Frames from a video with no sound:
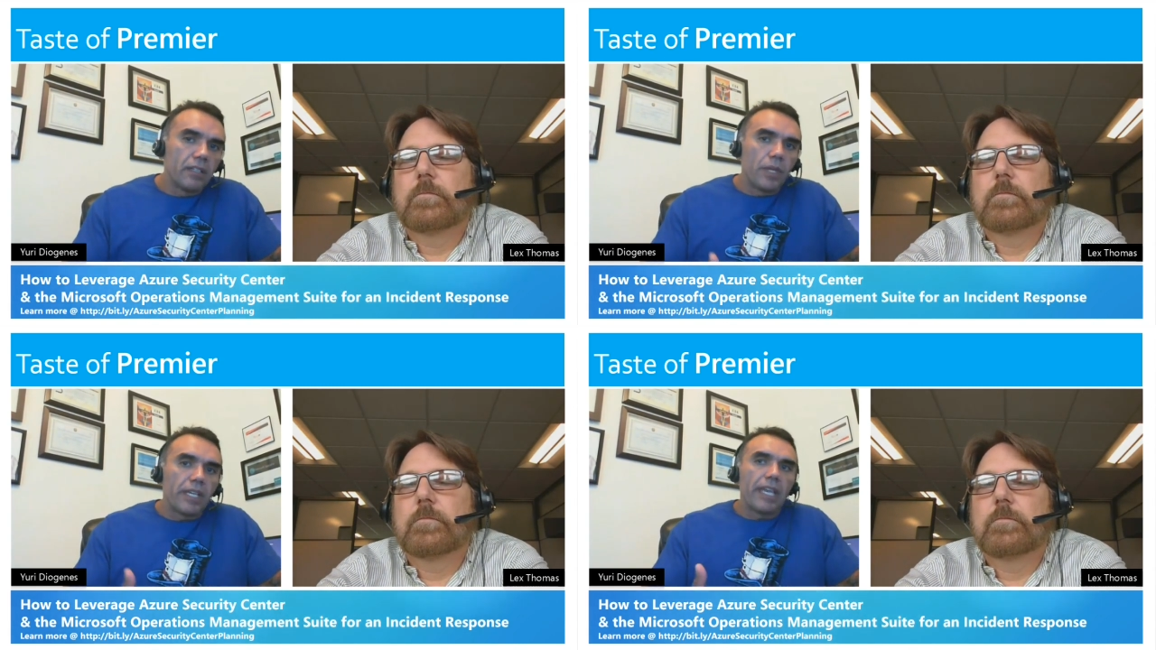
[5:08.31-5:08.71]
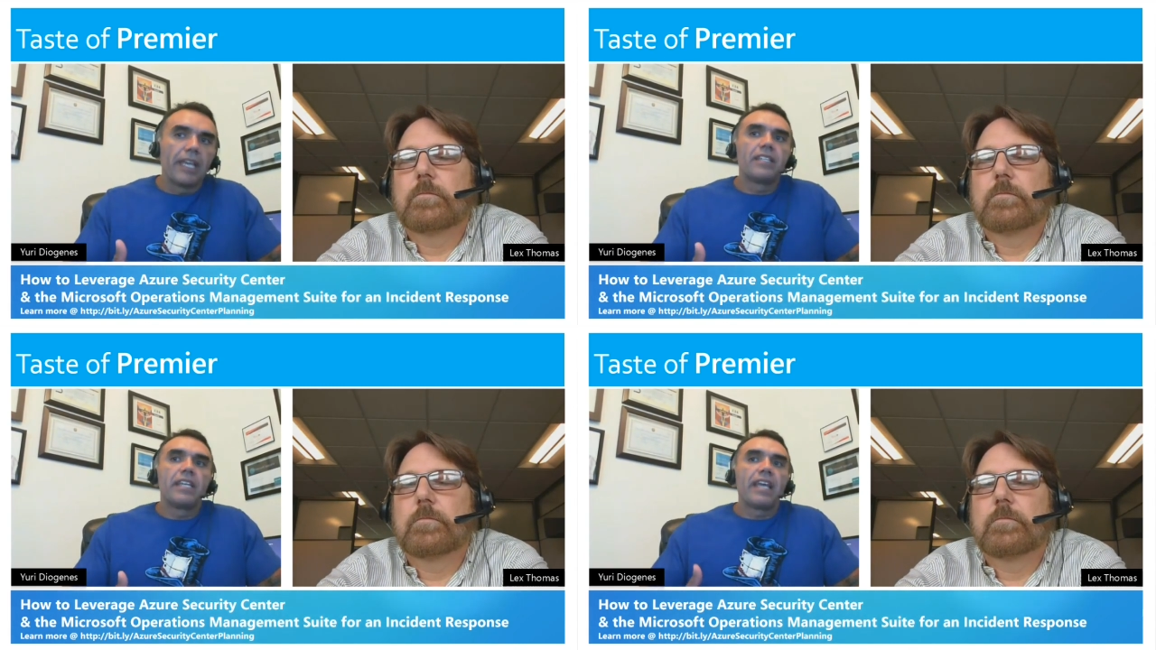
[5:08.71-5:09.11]
Speaker 1: we
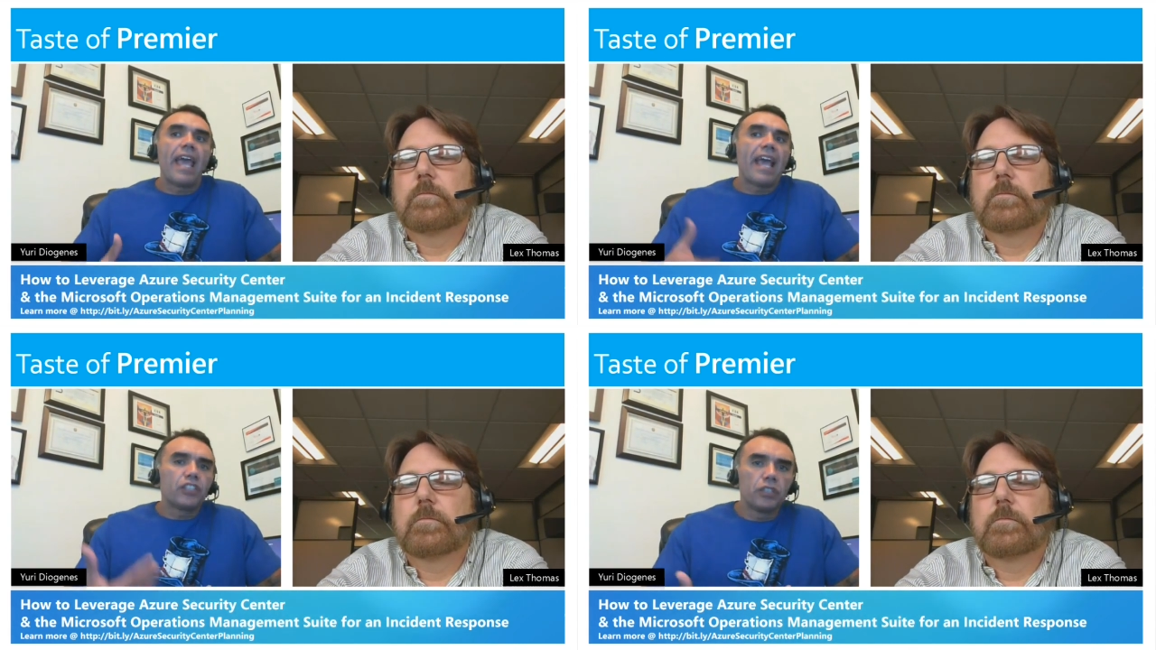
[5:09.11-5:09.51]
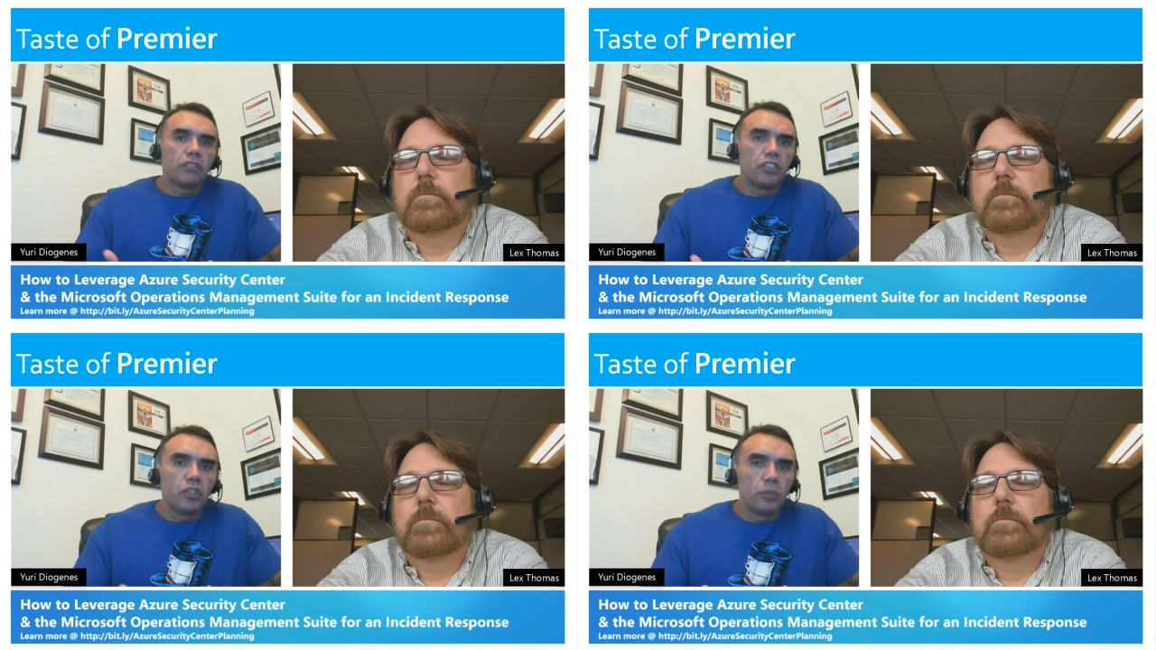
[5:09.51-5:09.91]
can take
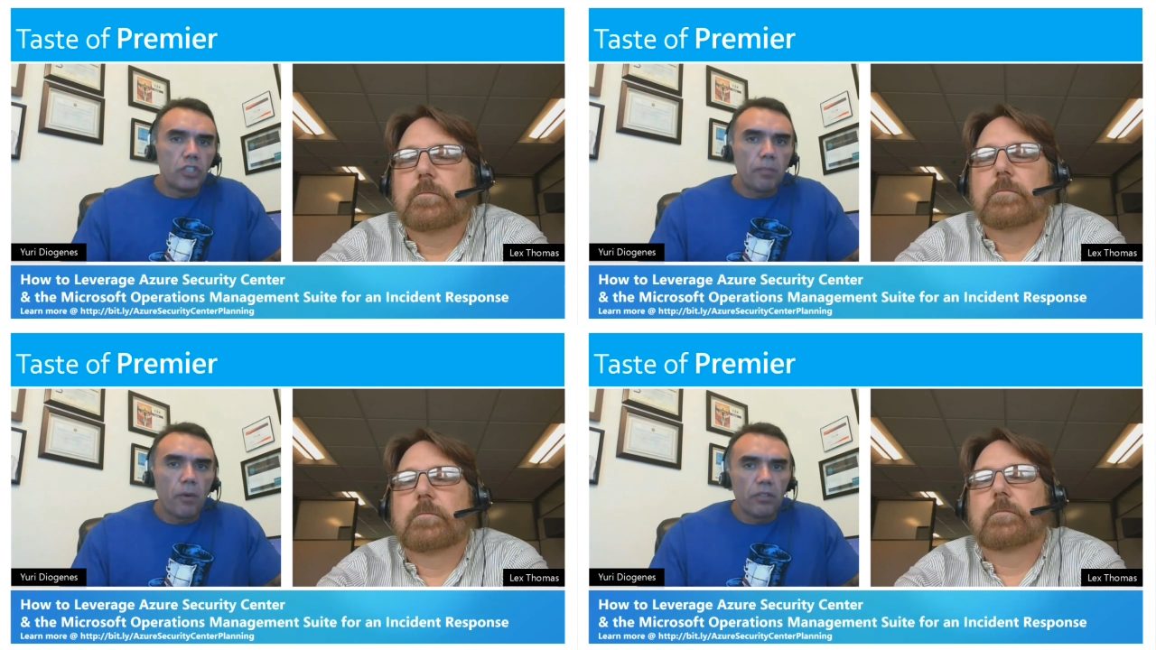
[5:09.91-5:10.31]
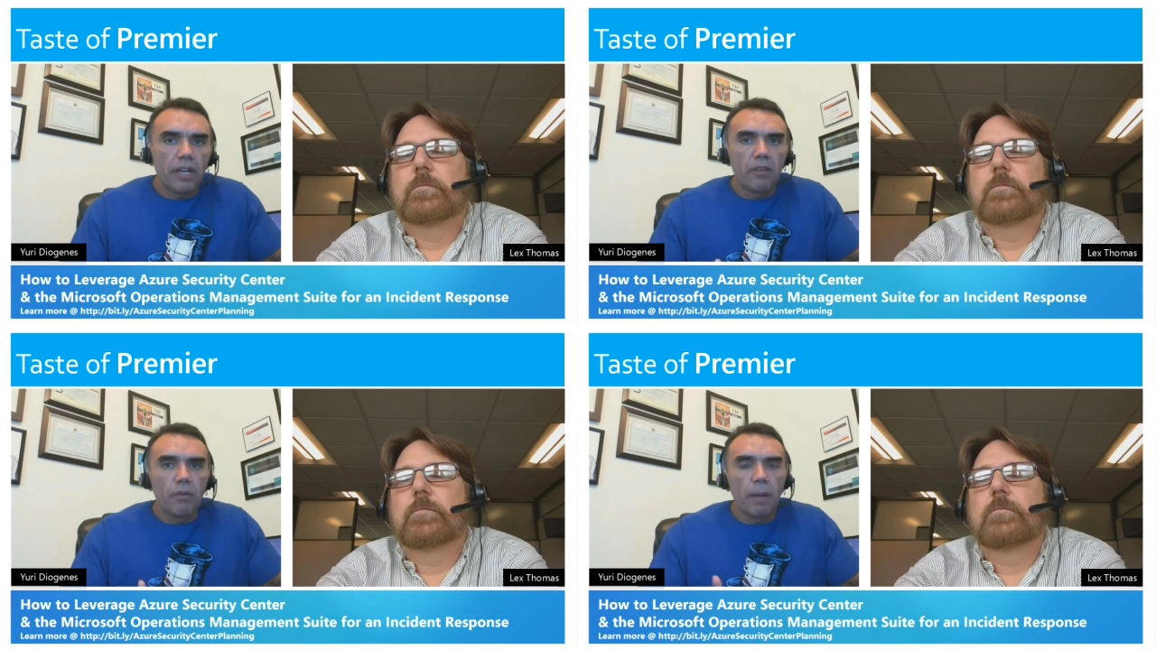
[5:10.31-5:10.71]
action to
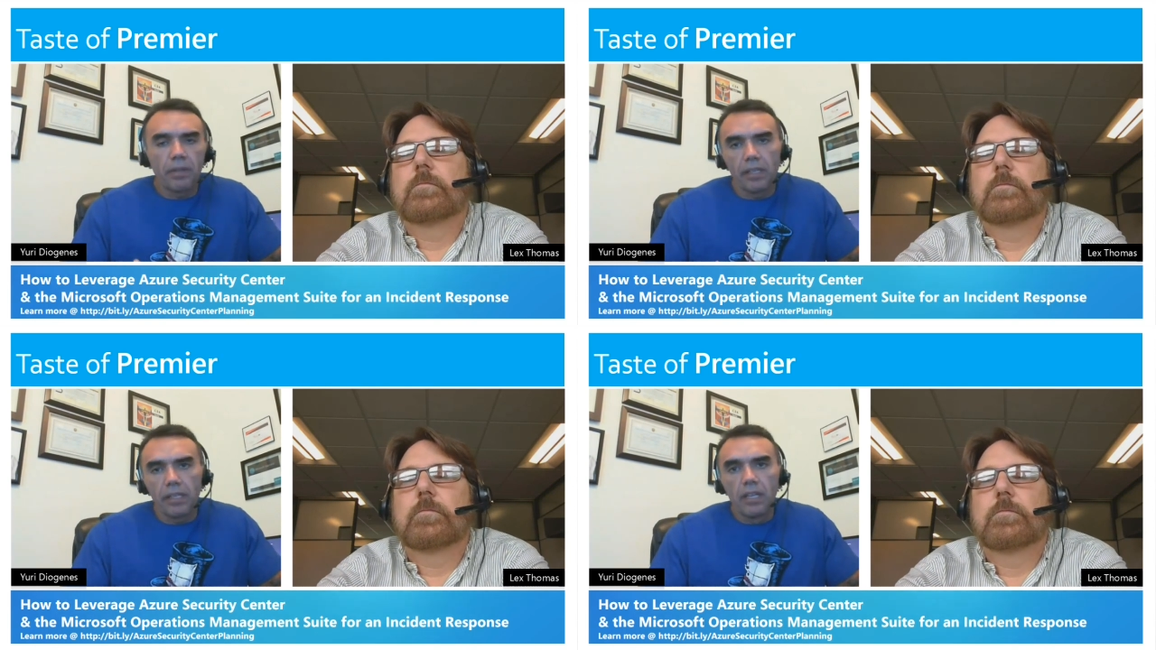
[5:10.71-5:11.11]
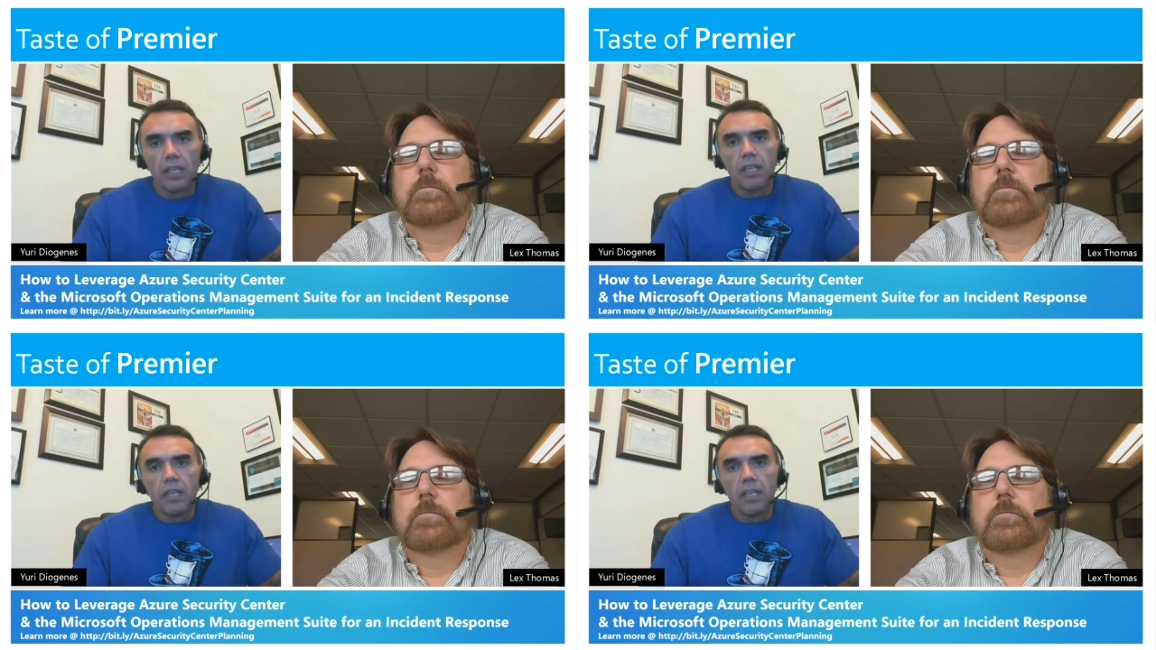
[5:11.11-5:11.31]
respond rapidly.